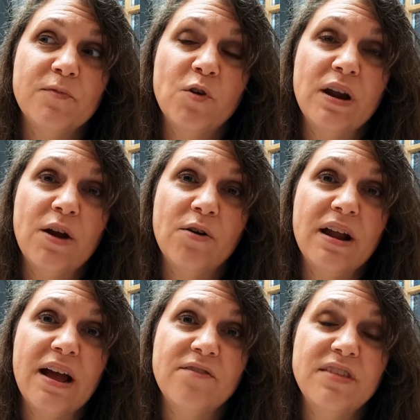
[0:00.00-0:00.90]
for an hour
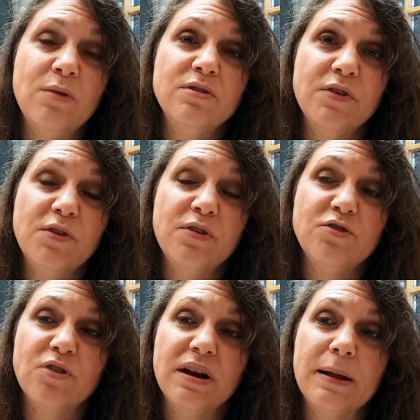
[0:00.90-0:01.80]
and a half. That was very
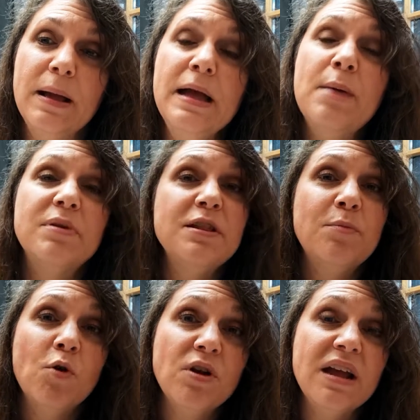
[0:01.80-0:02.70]
frustrating. But in
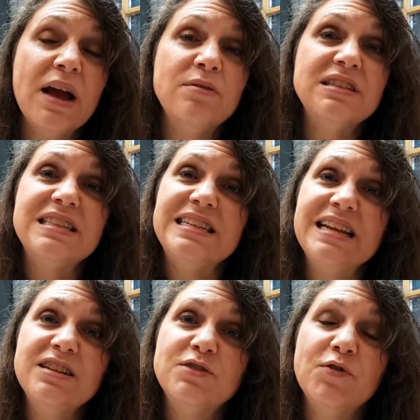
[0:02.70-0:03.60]
the morning, I was at the
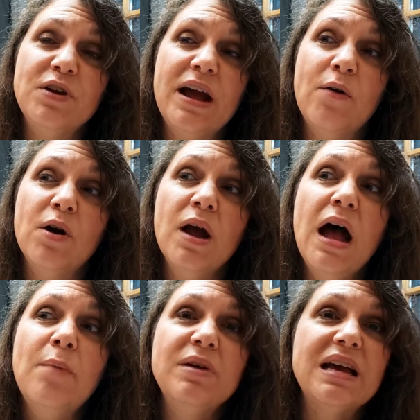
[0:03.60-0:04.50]
dentist for an hour
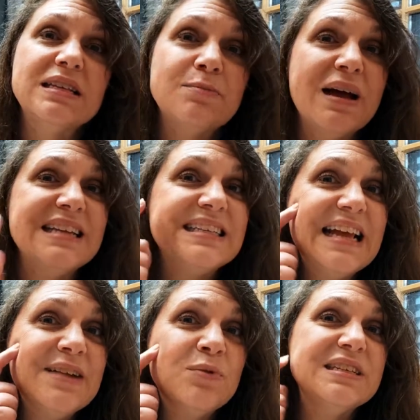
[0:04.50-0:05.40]
because my
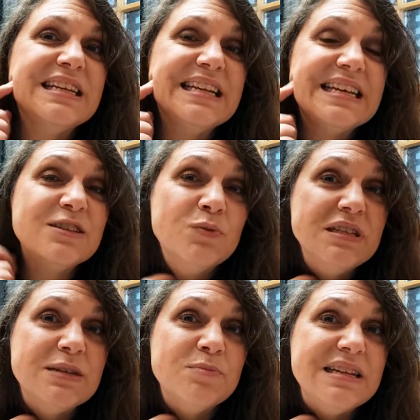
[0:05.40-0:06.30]
son was getting his
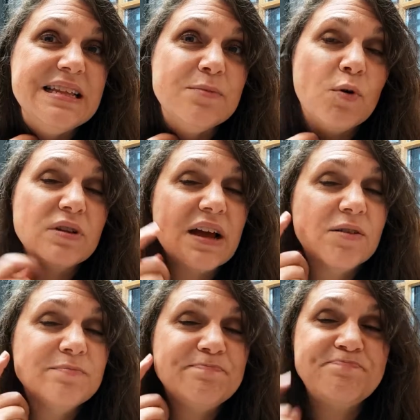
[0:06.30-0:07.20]
wisdom teeth pulled
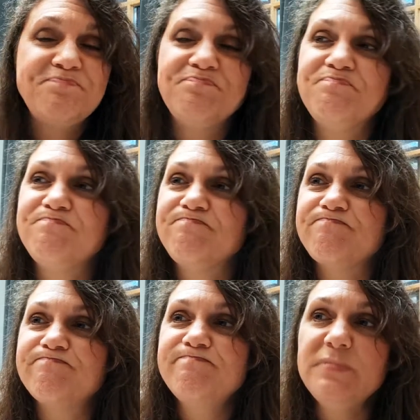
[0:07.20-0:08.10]
out.
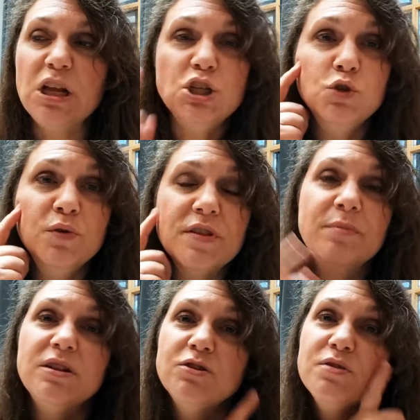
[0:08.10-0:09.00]
Two of
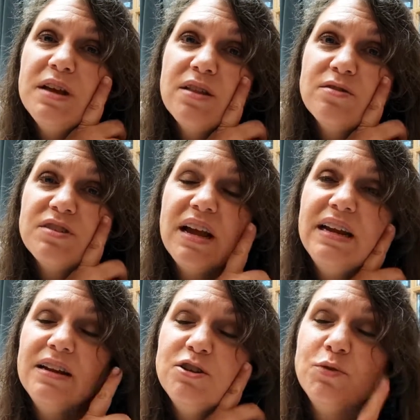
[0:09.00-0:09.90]
them. He'll do the other
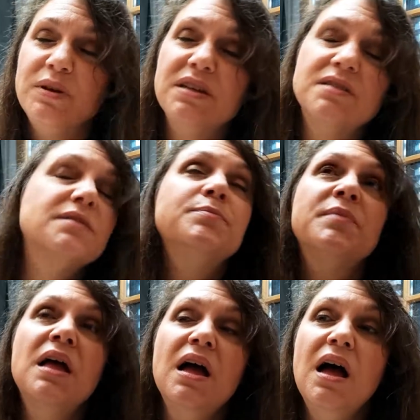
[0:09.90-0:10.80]
side in two weeks.
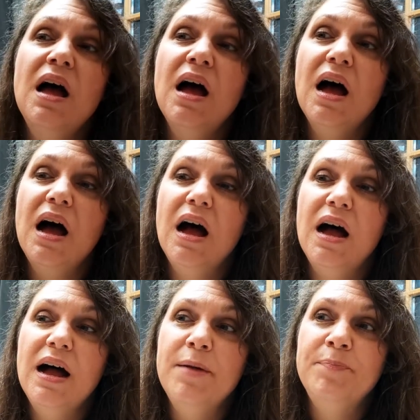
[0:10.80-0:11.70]

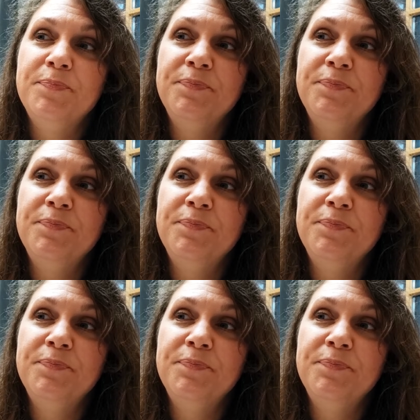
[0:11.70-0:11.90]
Um,